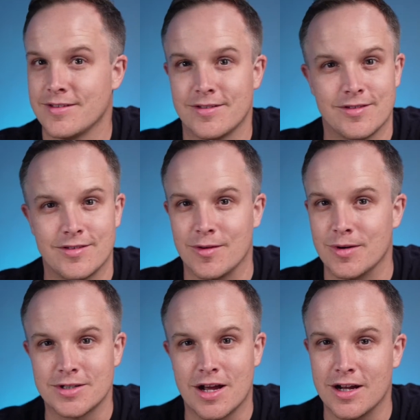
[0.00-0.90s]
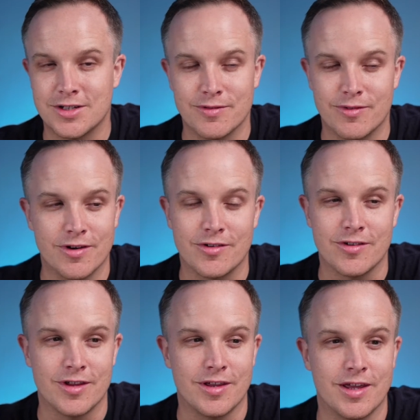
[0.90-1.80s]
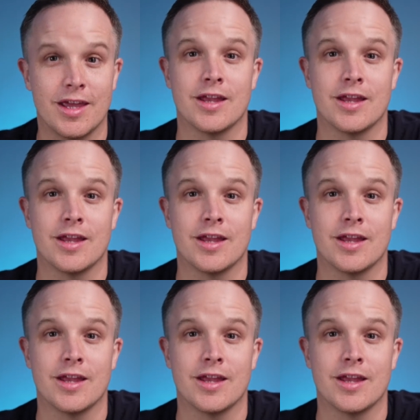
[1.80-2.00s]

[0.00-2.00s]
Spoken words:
So much controversy, and